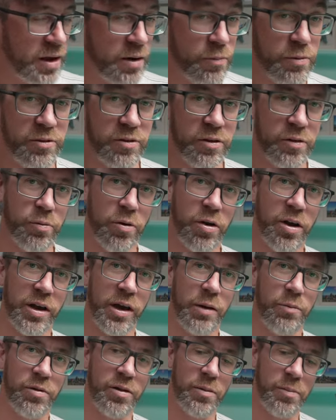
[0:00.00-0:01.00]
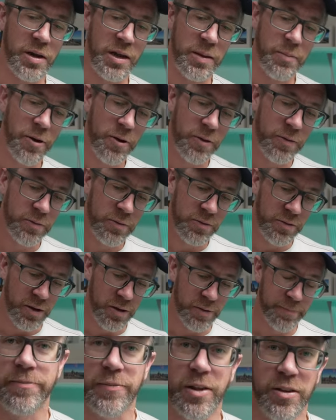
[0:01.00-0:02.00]
which is what I get with the Minimo,
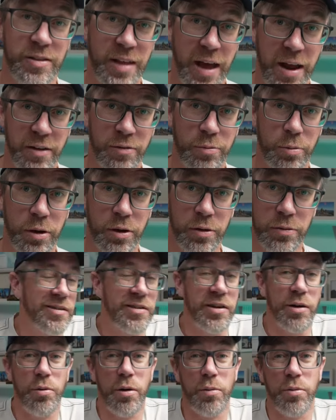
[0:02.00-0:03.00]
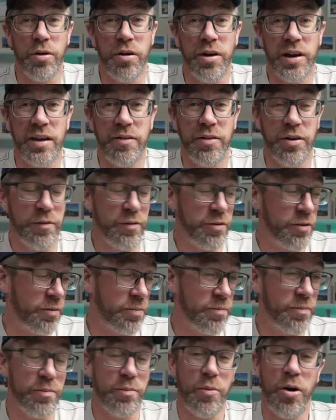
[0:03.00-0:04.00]
so there's that as well. So what would I give it for
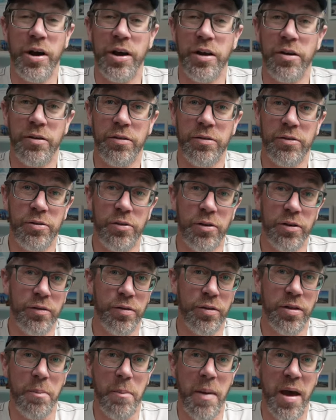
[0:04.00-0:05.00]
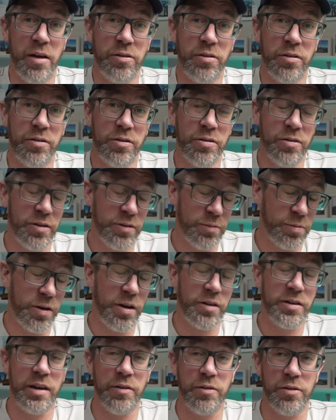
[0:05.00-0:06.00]
my editor's choice, for the Mowser's choice?
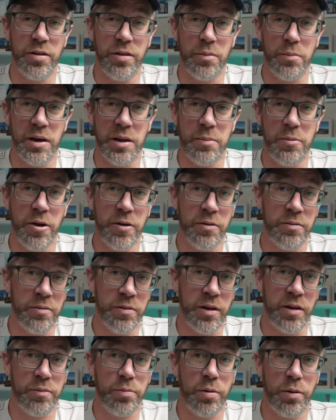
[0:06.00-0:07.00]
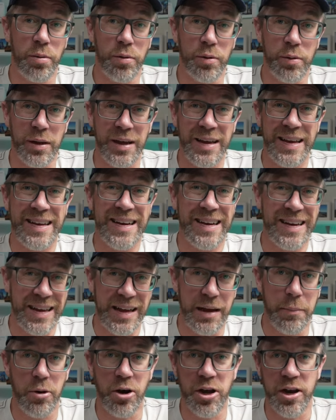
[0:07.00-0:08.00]
Well, I'd give it to the Minimo. That's probably
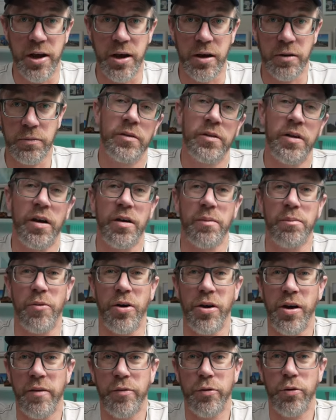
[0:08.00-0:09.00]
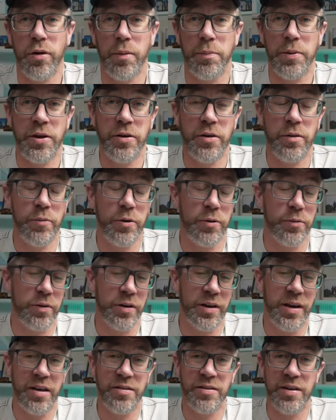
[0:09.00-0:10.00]
clear by now. So my overall opinion, well,
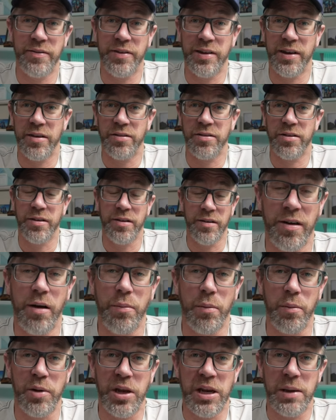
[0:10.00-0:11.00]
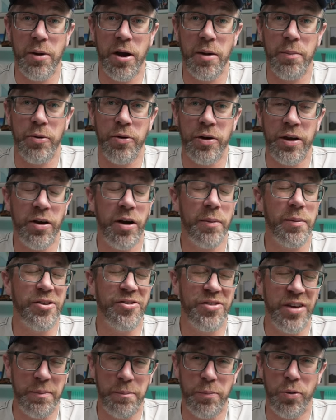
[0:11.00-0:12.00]
in case you haven't guessed it, I'm a Minimo boy. I'm a
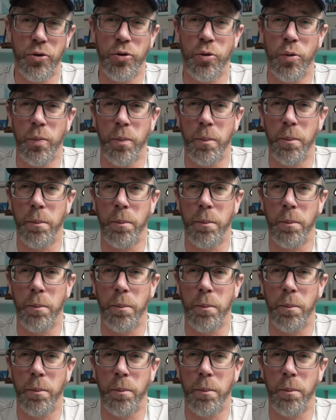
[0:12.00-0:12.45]
Jetboil